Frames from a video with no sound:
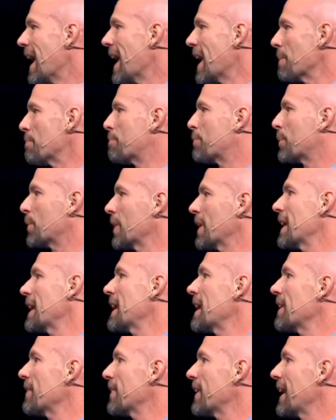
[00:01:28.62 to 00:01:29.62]
I
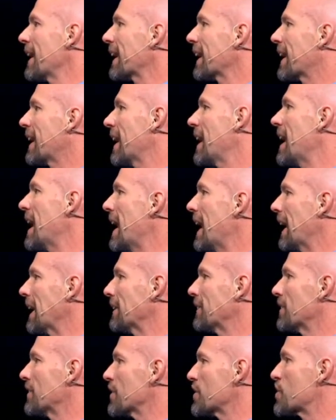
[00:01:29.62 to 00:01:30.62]
pray that
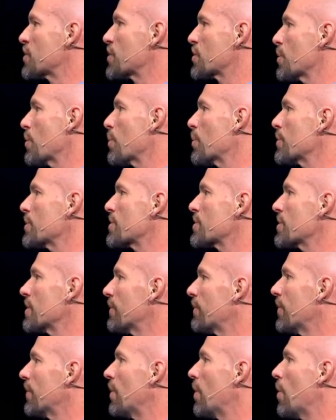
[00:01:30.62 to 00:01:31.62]
God, the source
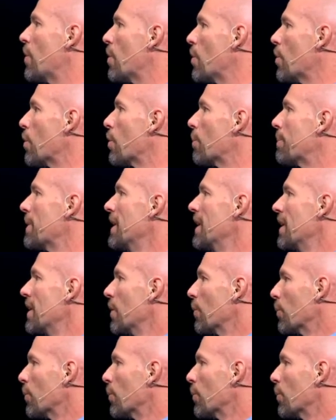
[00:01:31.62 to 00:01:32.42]
of hope,